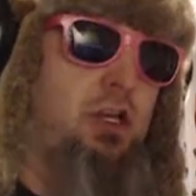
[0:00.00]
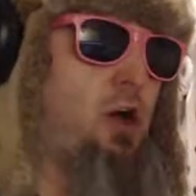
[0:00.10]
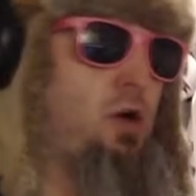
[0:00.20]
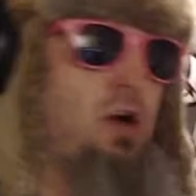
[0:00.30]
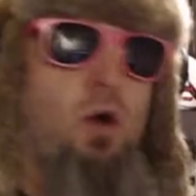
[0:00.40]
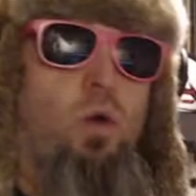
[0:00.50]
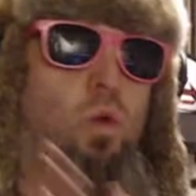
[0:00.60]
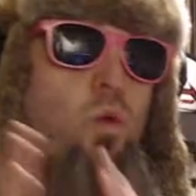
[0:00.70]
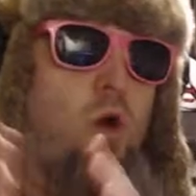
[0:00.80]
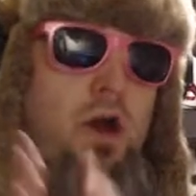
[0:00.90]
you go
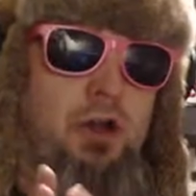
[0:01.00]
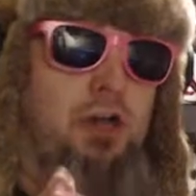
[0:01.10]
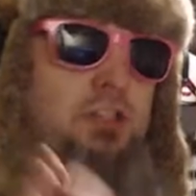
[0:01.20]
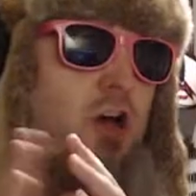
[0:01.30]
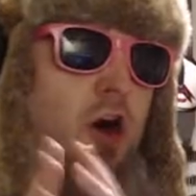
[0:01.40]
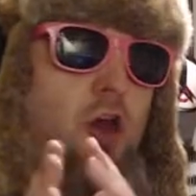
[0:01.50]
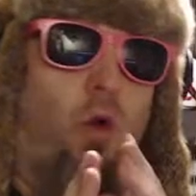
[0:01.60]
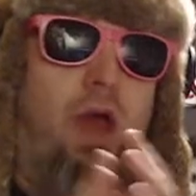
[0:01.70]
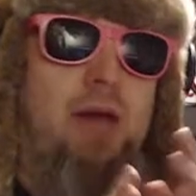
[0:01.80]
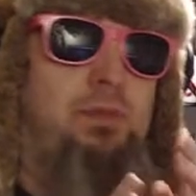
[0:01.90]
1 hertz all the
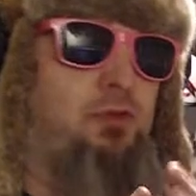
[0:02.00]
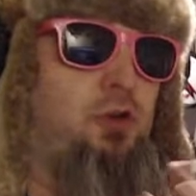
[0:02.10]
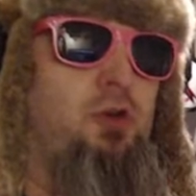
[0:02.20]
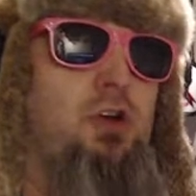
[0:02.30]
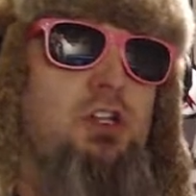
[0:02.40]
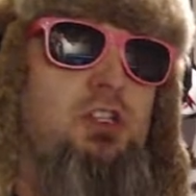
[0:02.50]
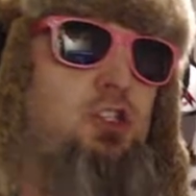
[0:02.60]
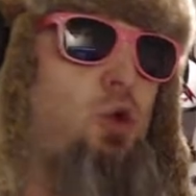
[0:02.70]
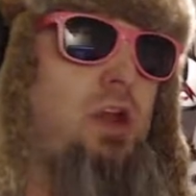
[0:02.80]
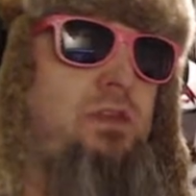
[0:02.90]
way up through
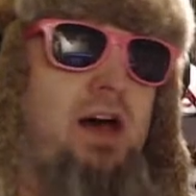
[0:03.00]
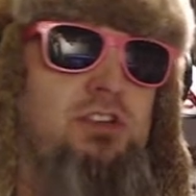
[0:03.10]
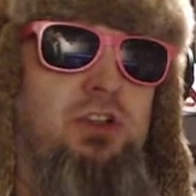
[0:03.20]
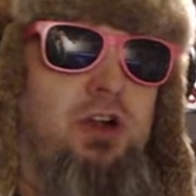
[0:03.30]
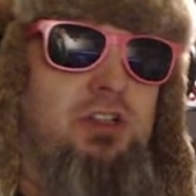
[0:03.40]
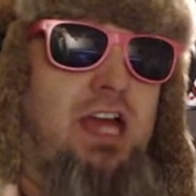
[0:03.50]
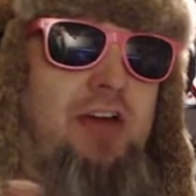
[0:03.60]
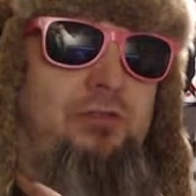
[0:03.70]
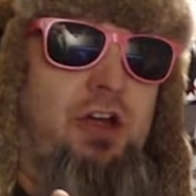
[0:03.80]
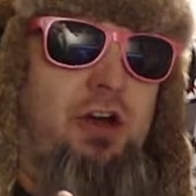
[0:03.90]
20,000 hertz.
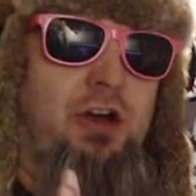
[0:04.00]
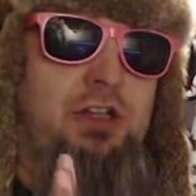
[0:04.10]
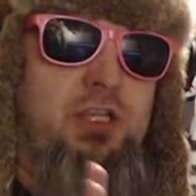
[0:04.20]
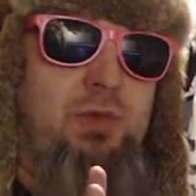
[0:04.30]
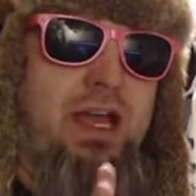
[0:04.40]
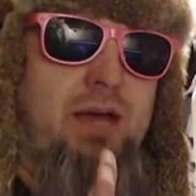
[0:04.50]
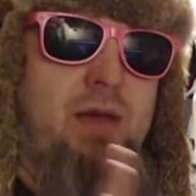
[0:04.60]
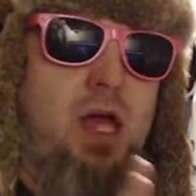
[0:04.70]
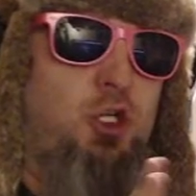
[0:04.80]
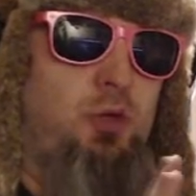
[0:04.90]
Every hertz you make a
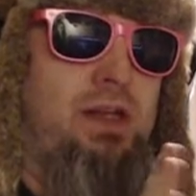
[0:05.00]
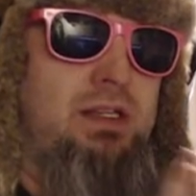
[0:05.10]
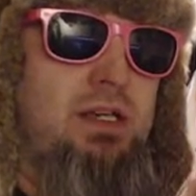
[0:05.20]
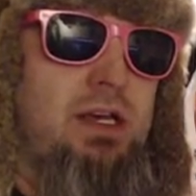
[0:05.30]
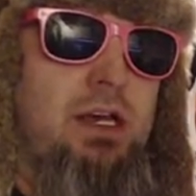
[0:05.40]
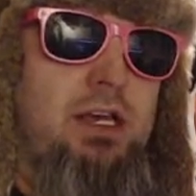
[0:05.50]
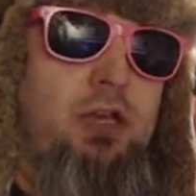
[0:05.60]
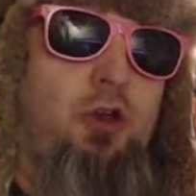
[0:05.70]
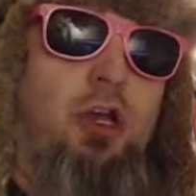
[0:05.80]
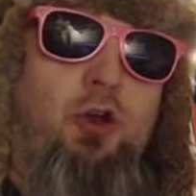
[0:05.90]
measurement.
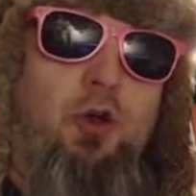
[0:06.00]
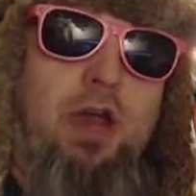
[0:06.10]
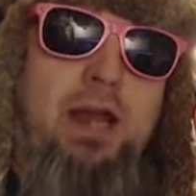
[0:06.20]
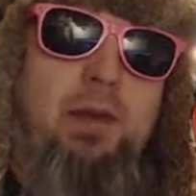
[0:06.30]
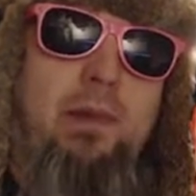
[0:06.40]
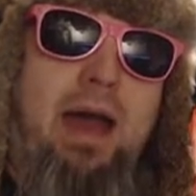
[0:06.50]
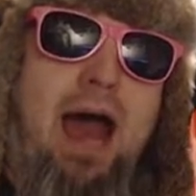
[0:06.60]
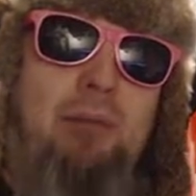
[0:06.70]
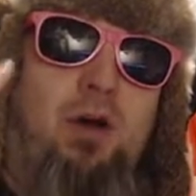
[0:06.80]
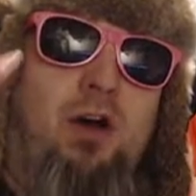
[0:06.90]
You can create a
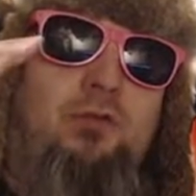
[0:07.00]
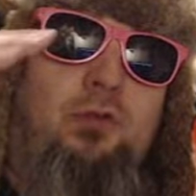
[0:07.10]
map of the